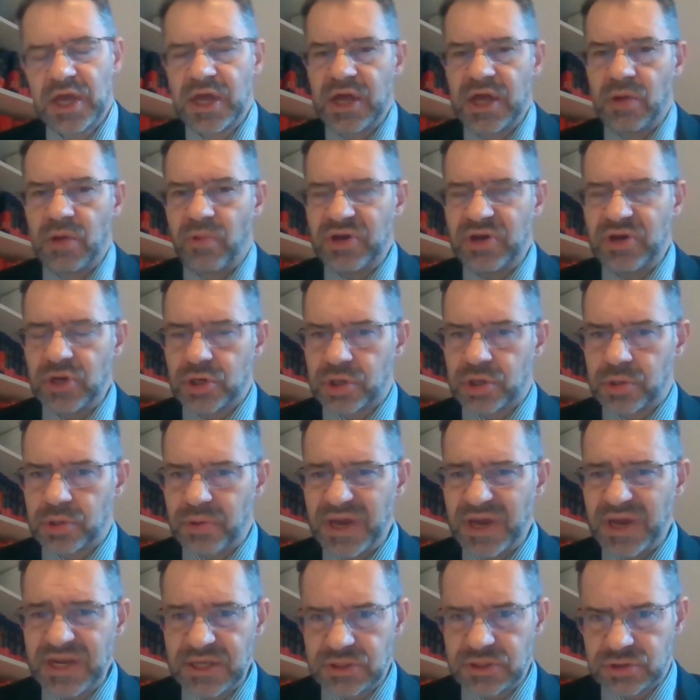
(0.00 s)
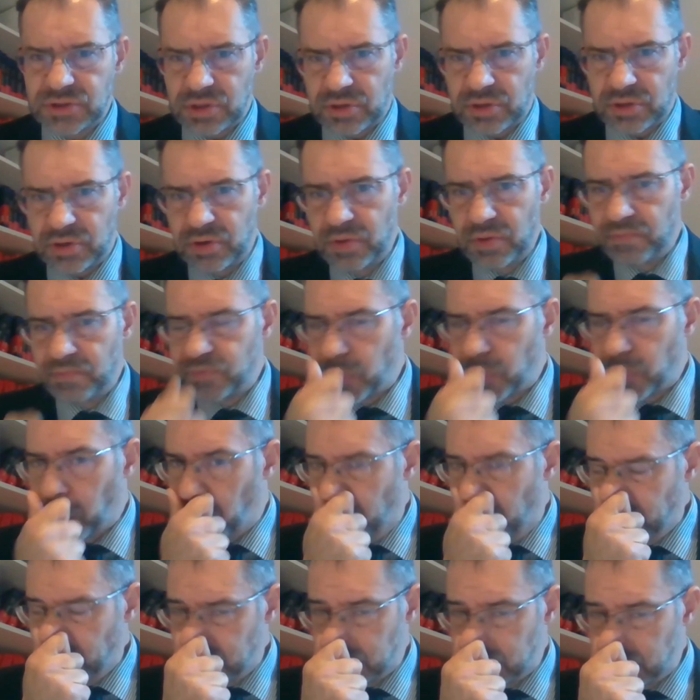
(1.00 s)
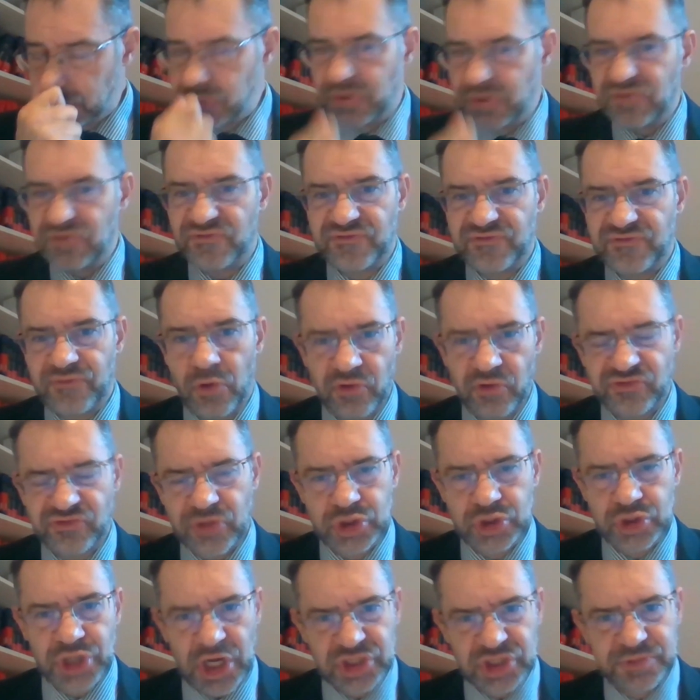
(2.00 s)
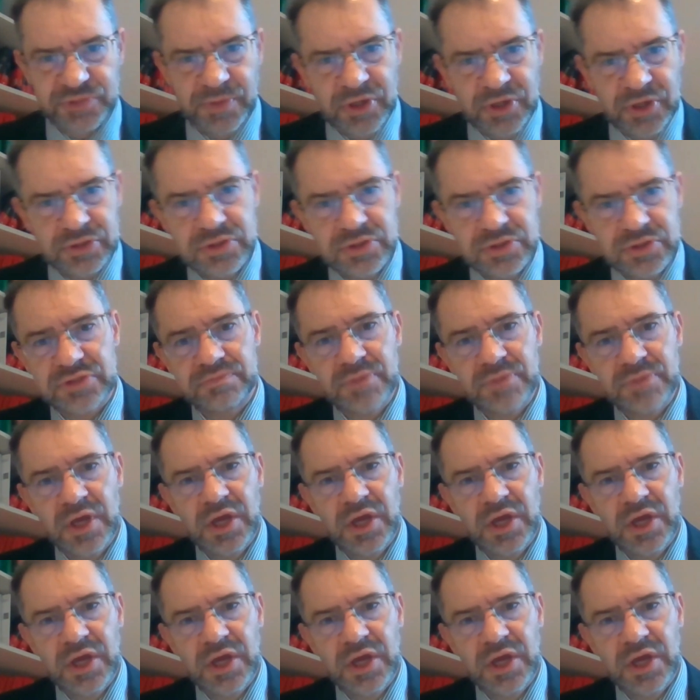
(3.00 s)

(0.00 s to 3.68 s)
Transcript: When a creditor wants to enforce a judgment,